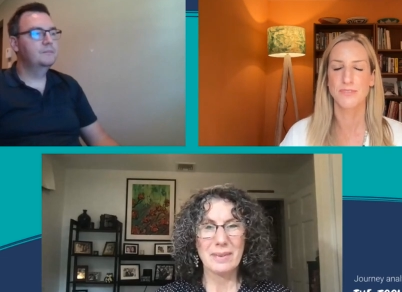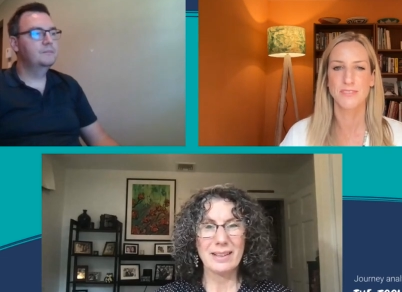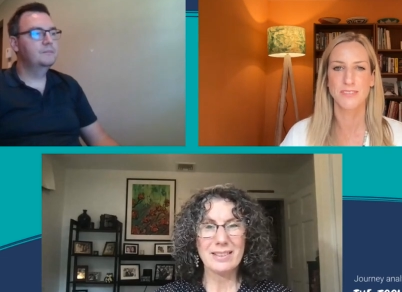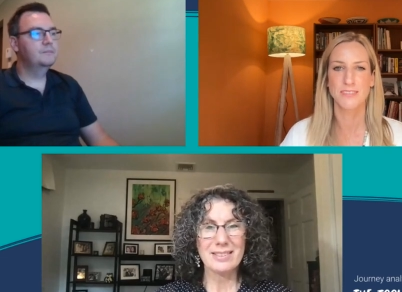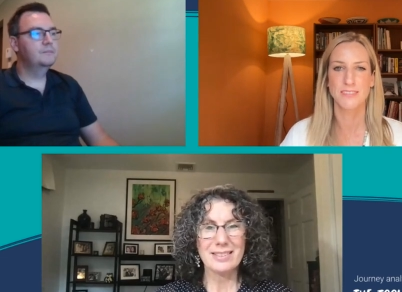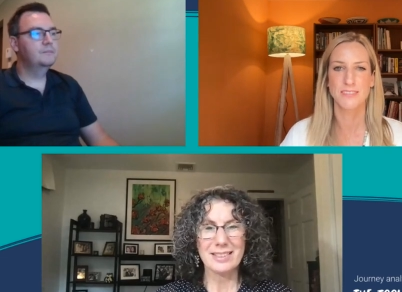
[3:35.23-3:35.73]

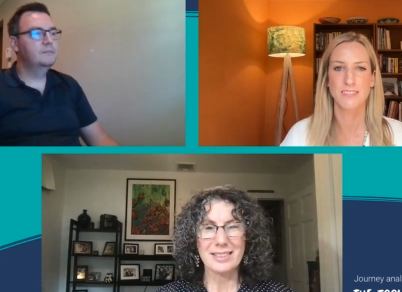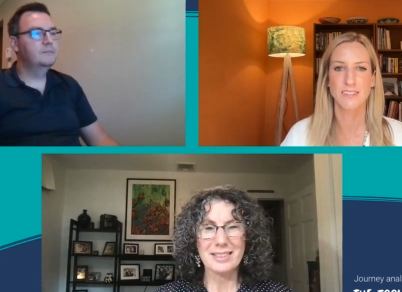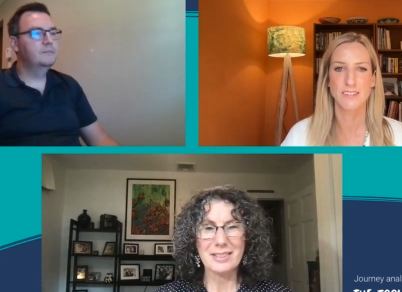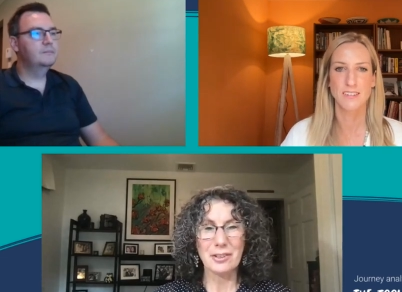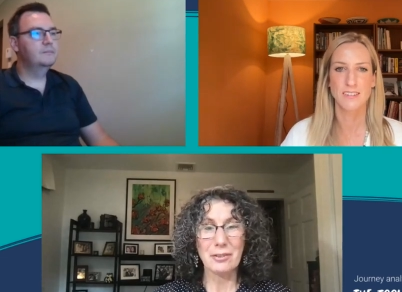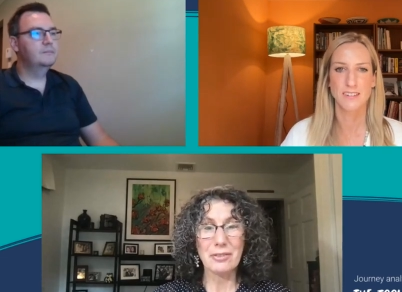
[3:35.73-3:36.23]
Speaker 1: Excellent.
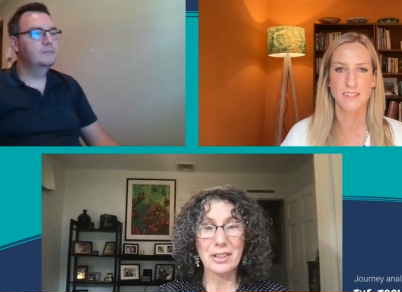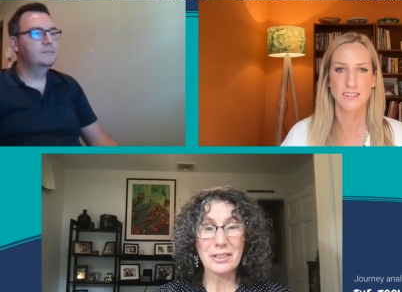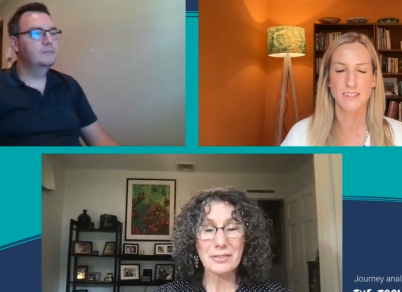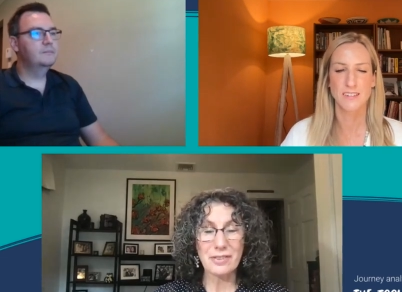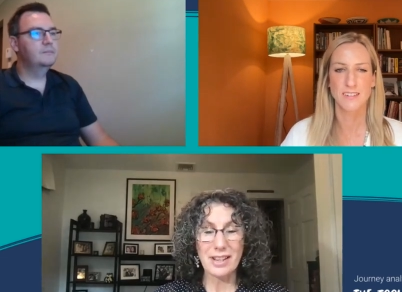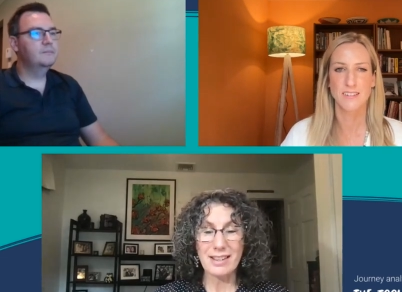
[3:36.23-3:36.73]
So
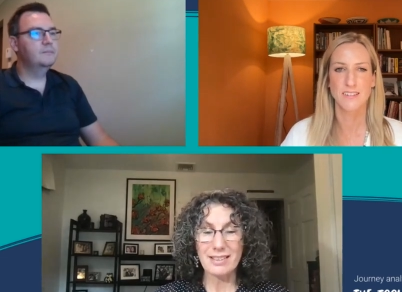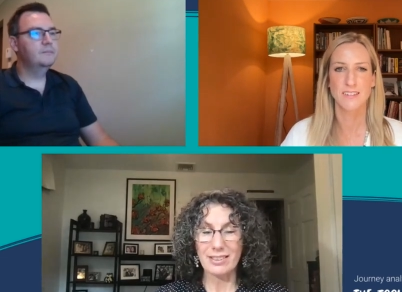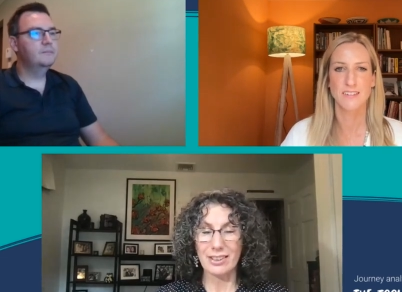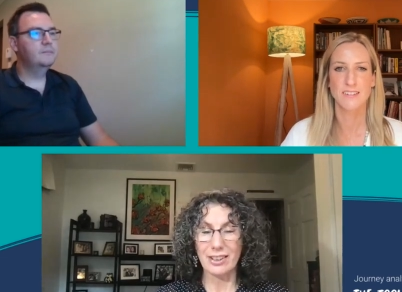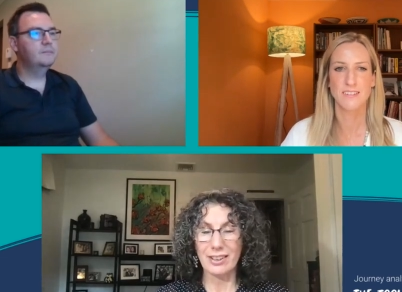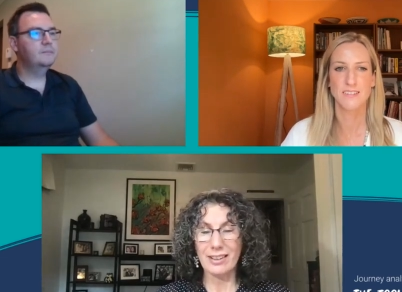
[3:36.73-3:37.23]
thanks for that,
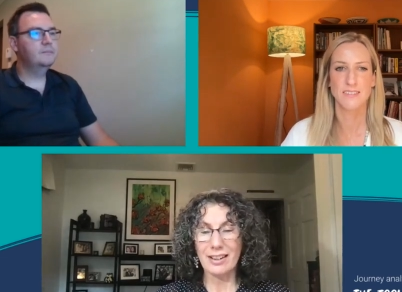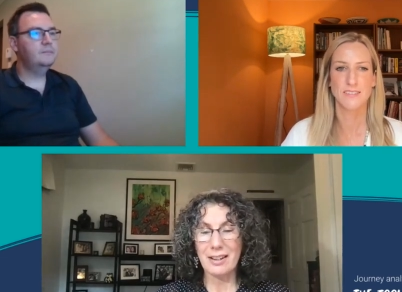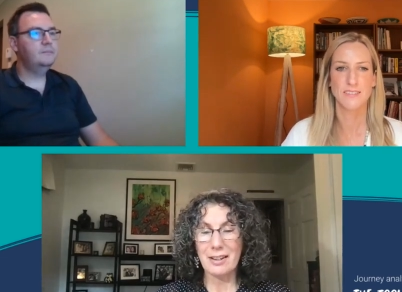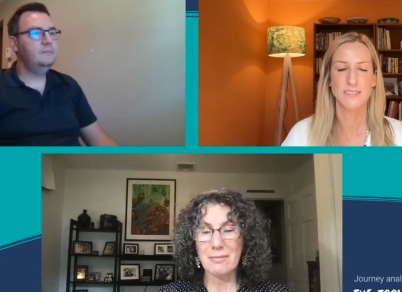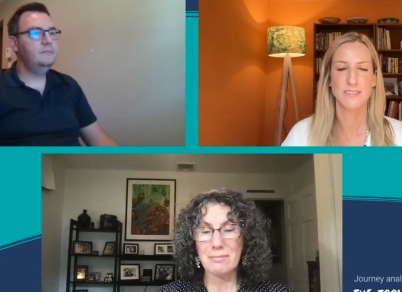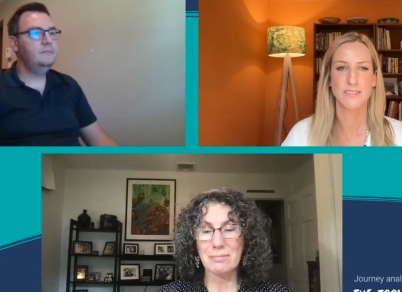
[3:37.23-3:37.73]
Claire.
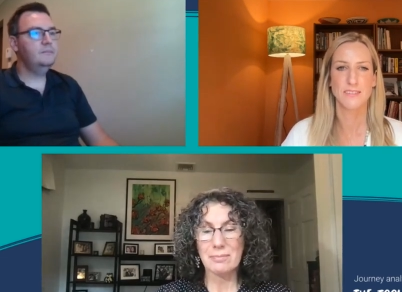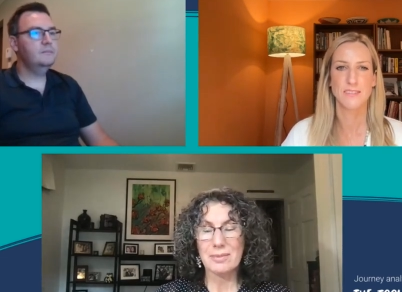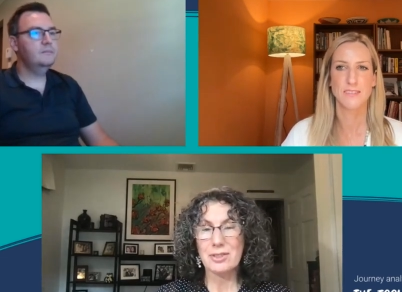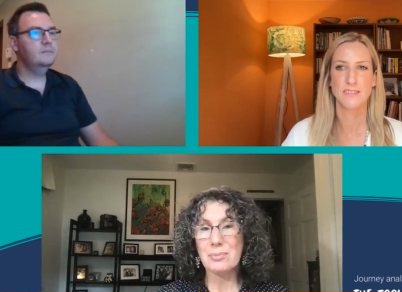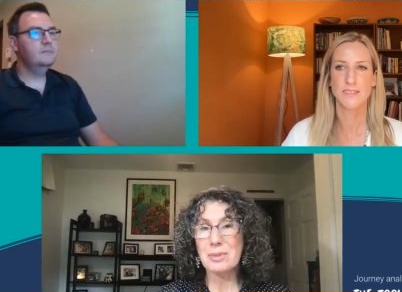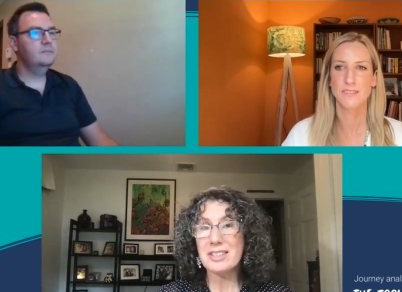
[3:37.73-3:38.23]
Um,
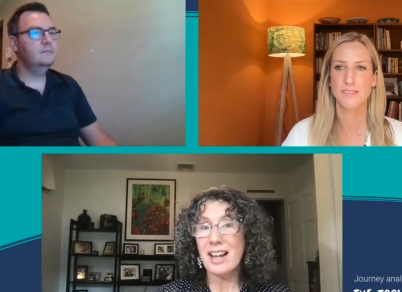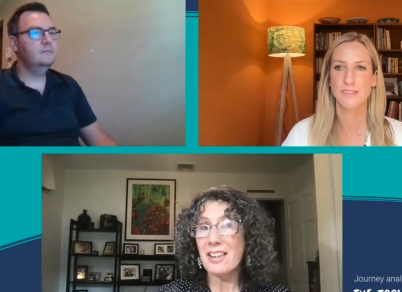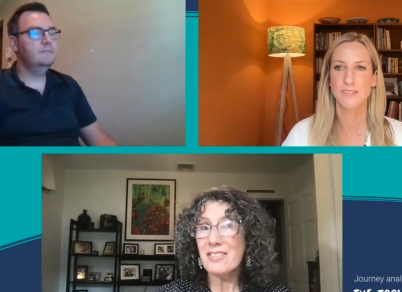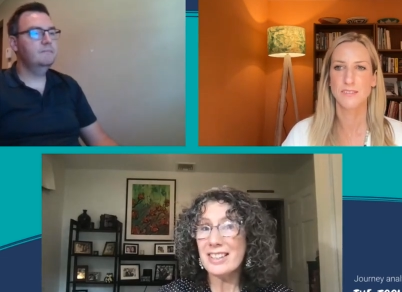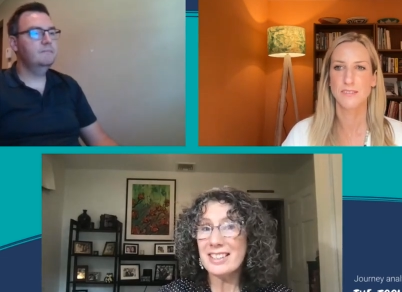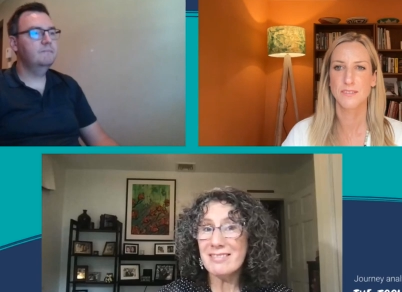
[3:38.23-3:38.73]
should we
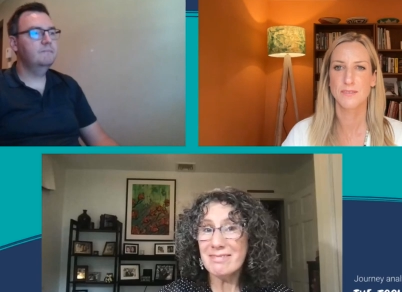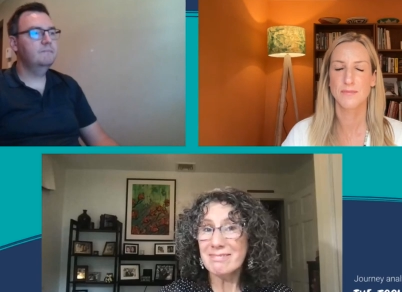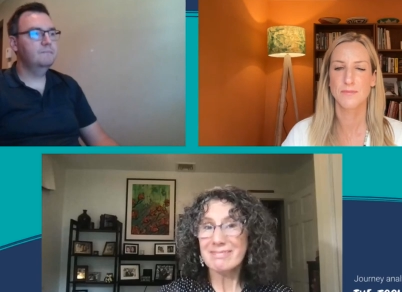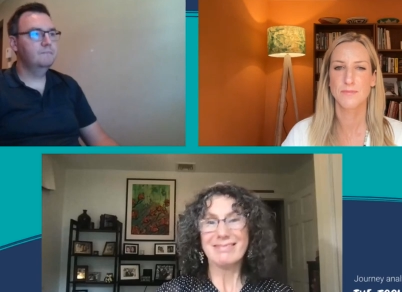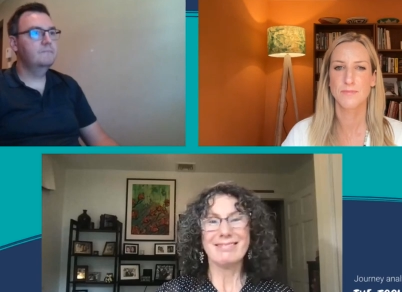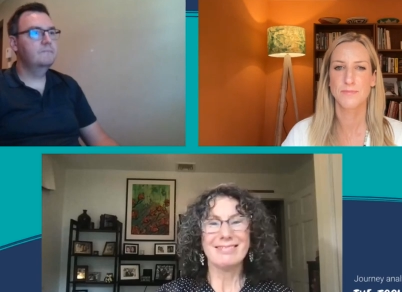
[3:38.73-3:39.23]
dive in?
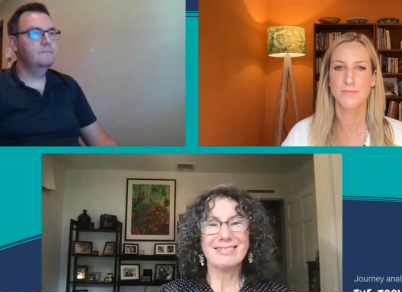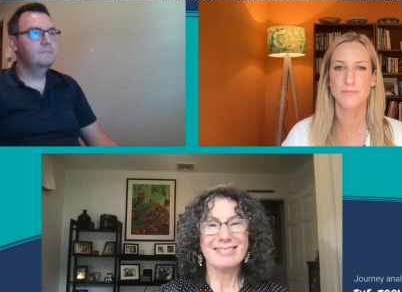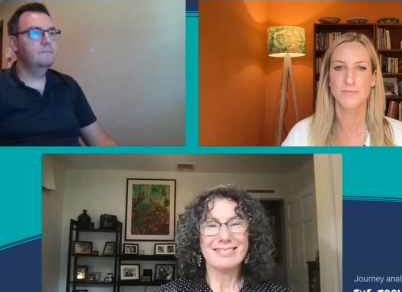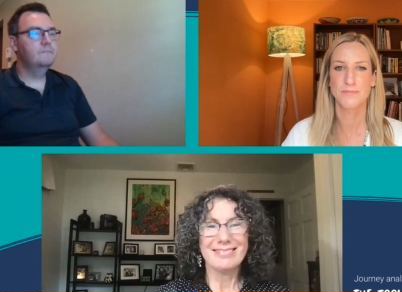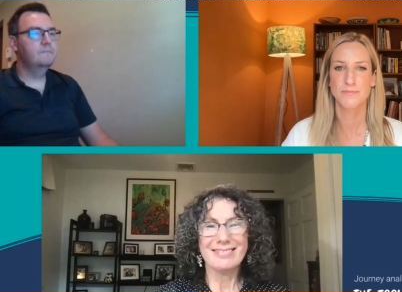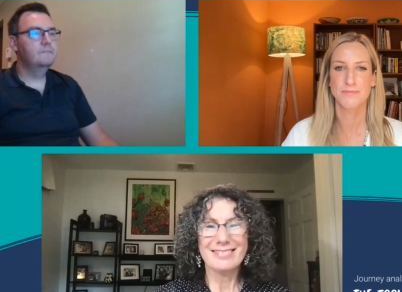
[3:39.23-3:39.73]

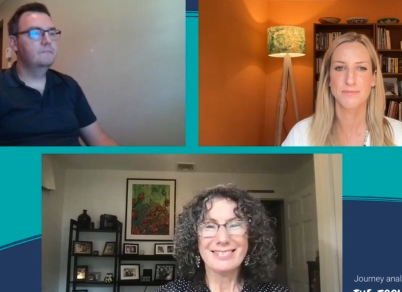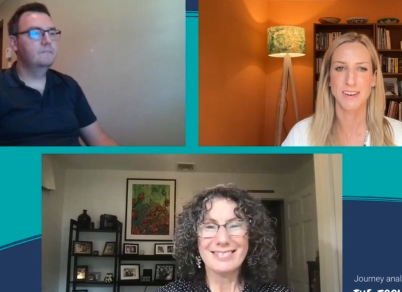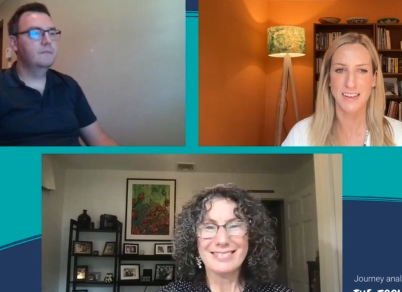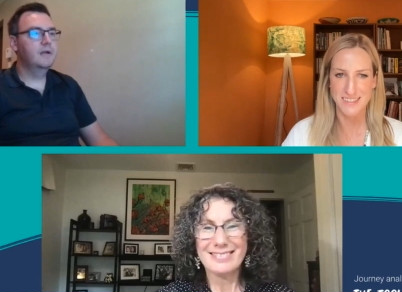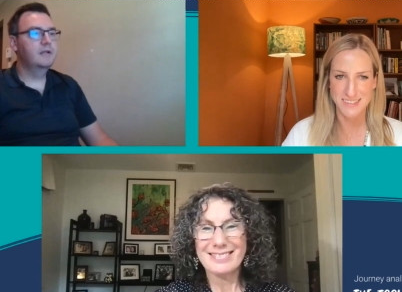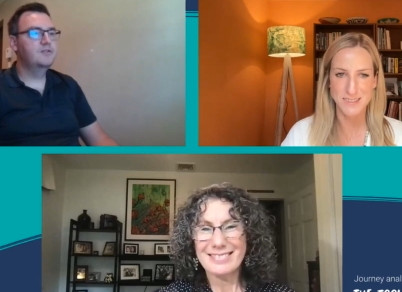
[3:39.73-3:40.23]
Yeah,
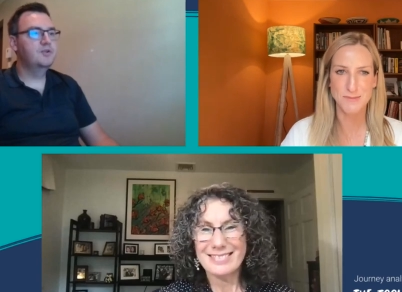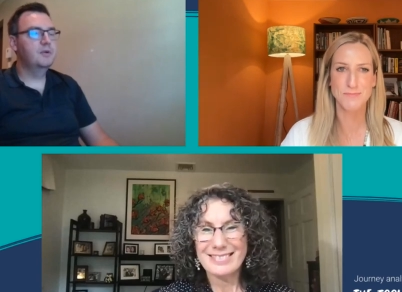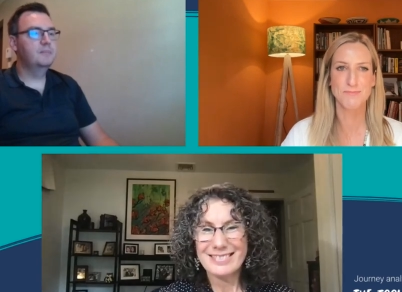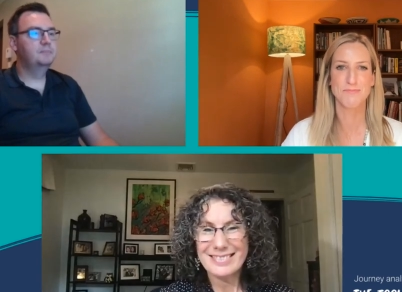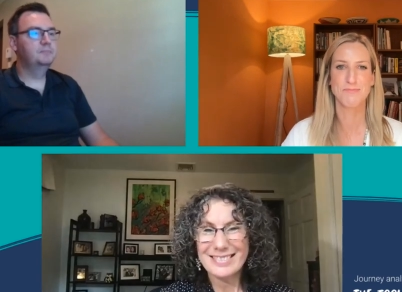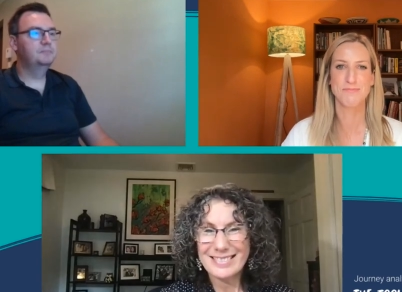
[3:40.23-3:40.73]
let's do it.